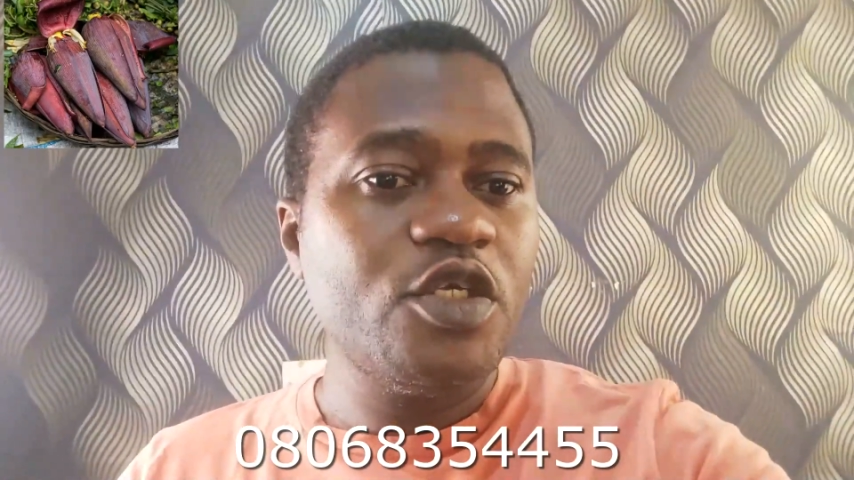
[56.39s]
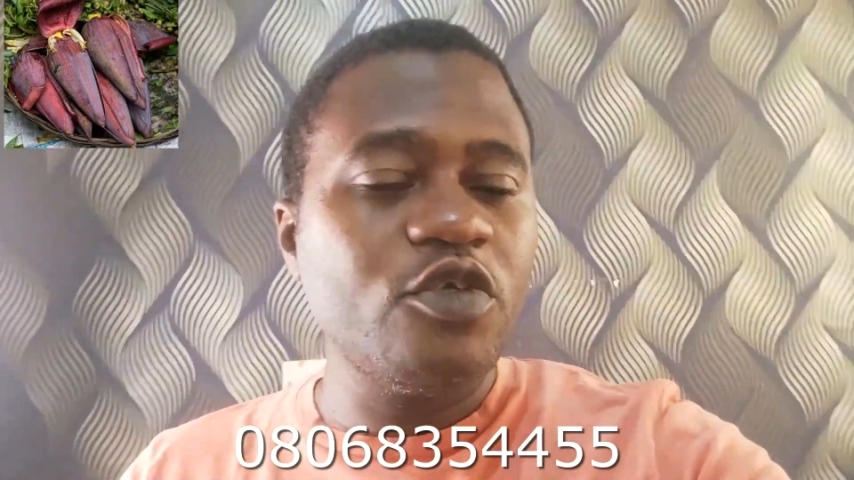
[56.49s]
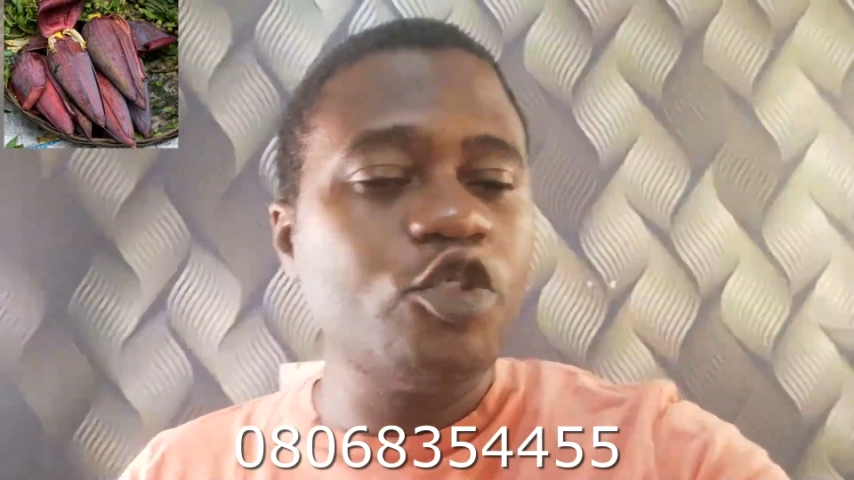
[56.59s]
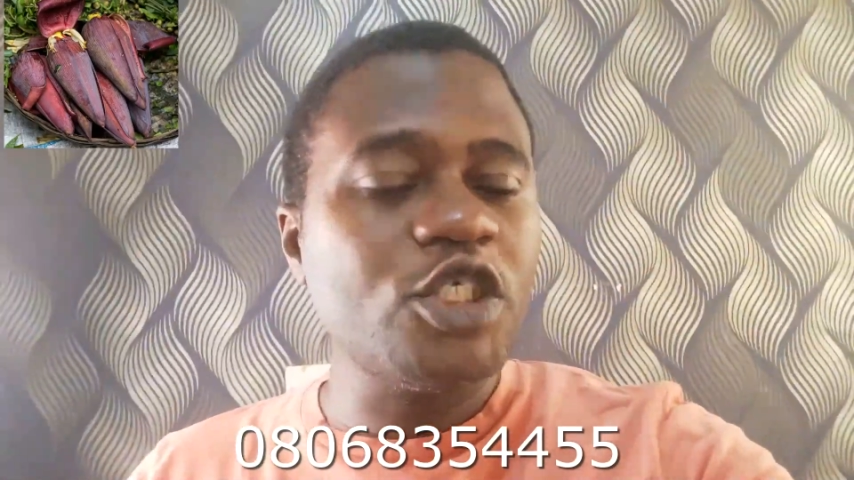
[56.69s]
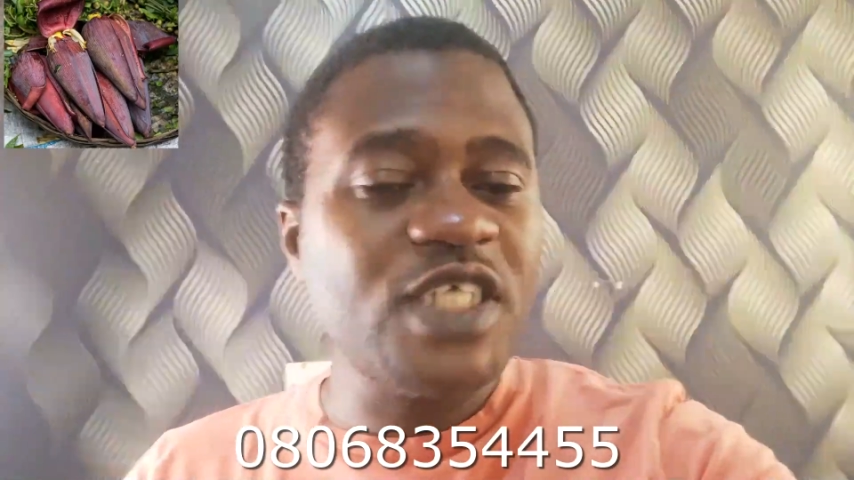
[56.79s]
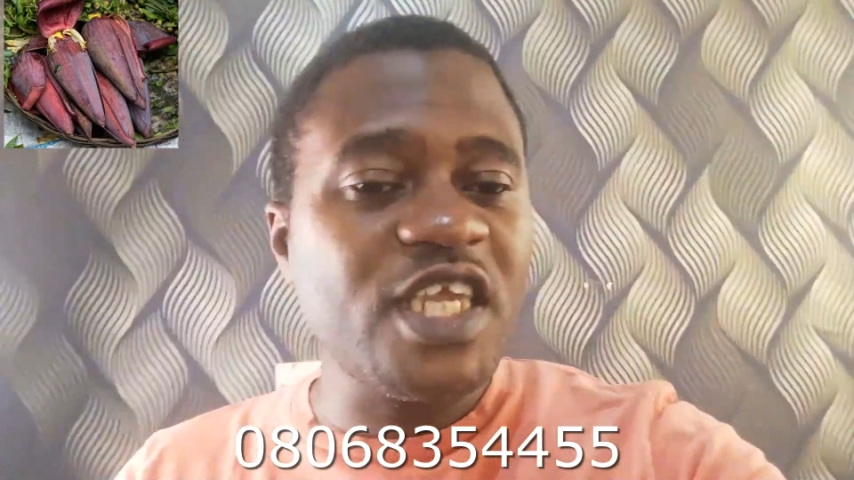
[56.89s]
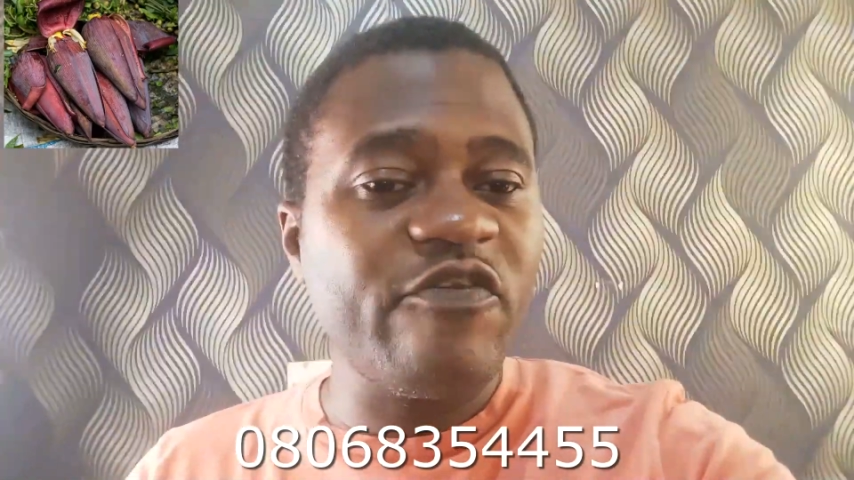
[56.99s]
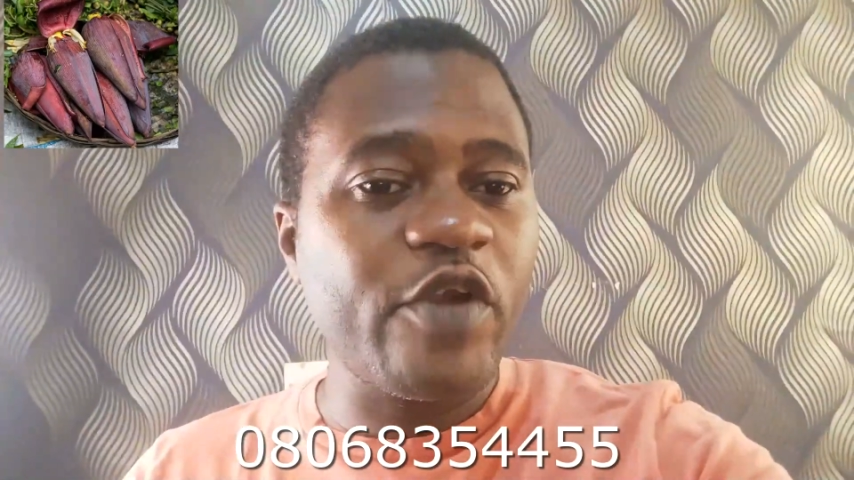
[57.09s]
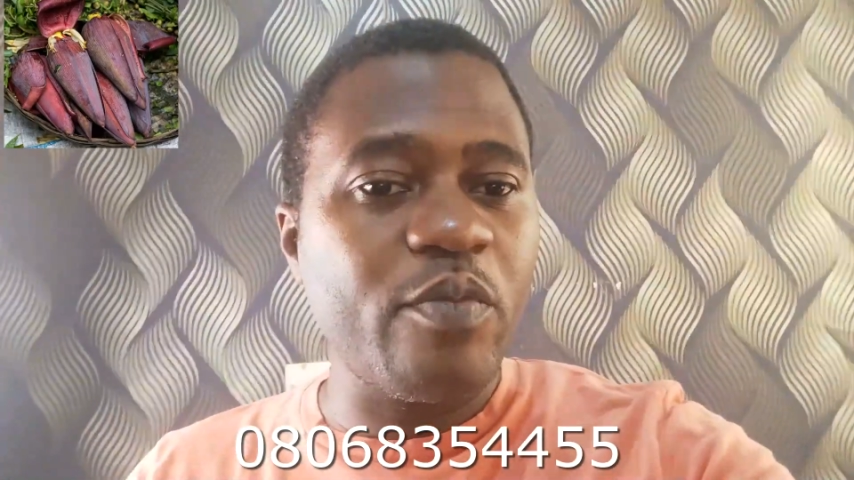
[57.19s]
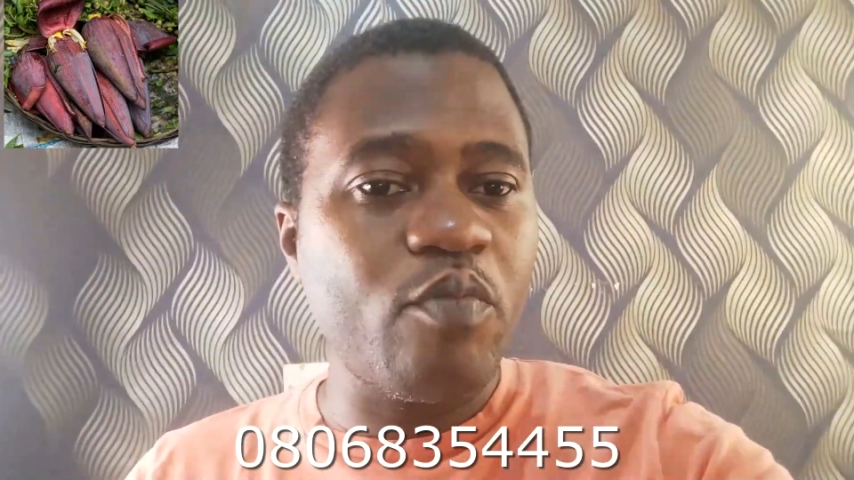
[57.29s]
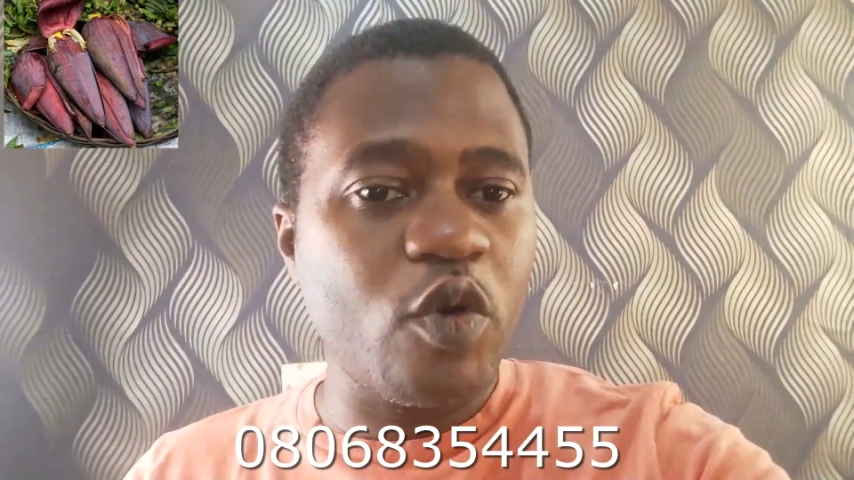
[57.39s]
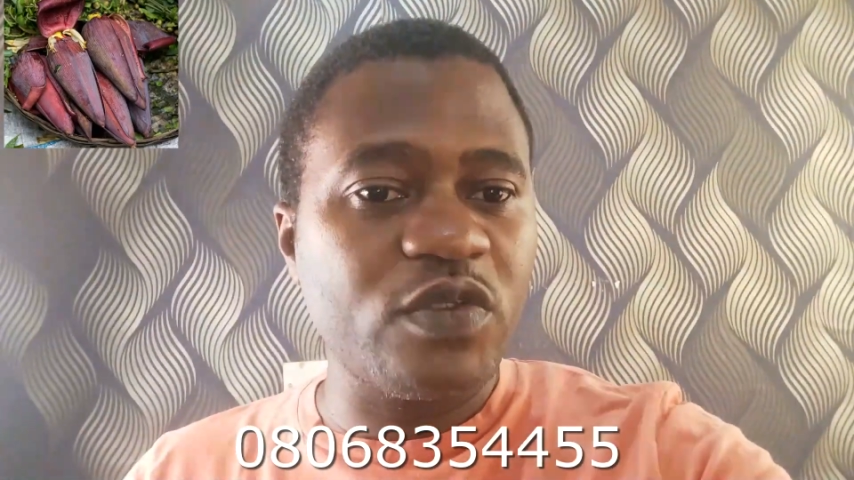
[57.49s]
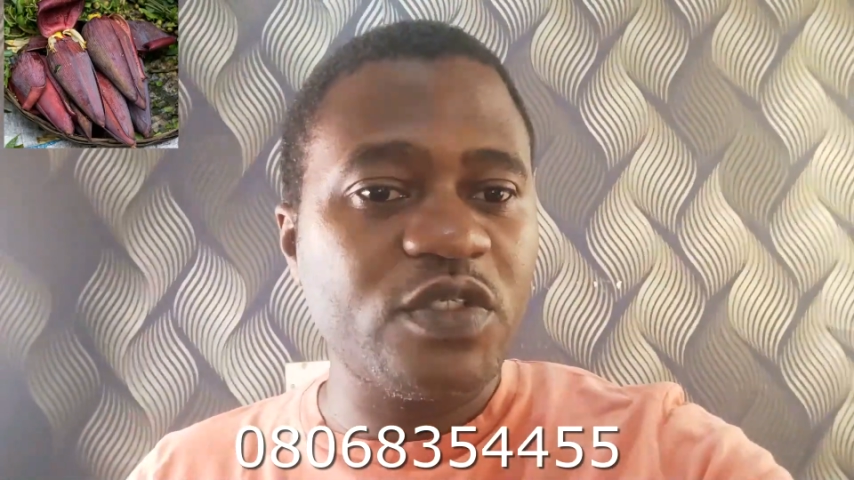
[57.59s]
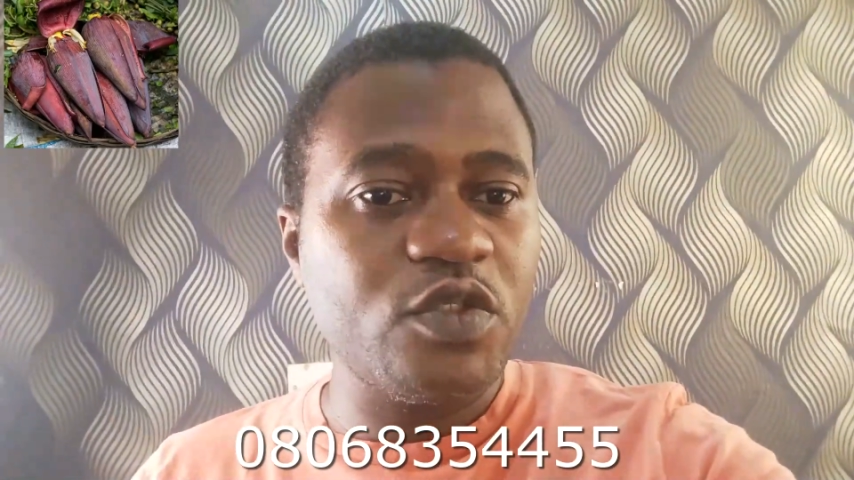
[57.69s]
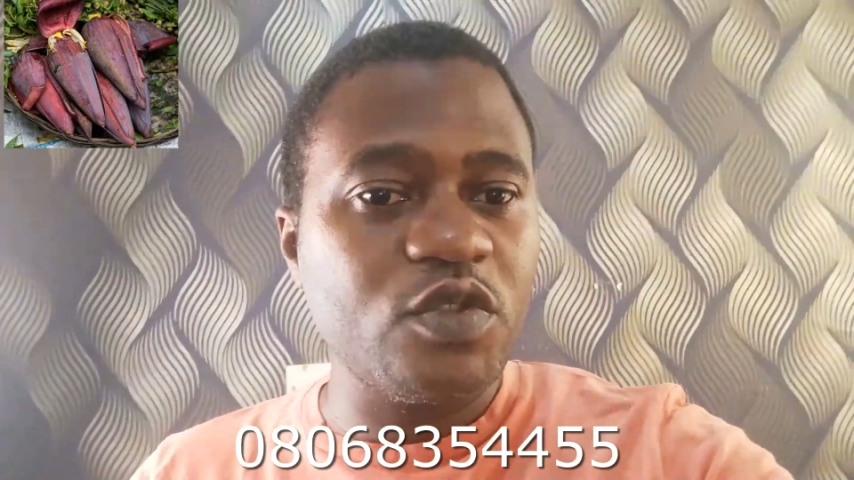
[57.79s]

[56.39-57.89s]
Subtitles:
Just take it for a month.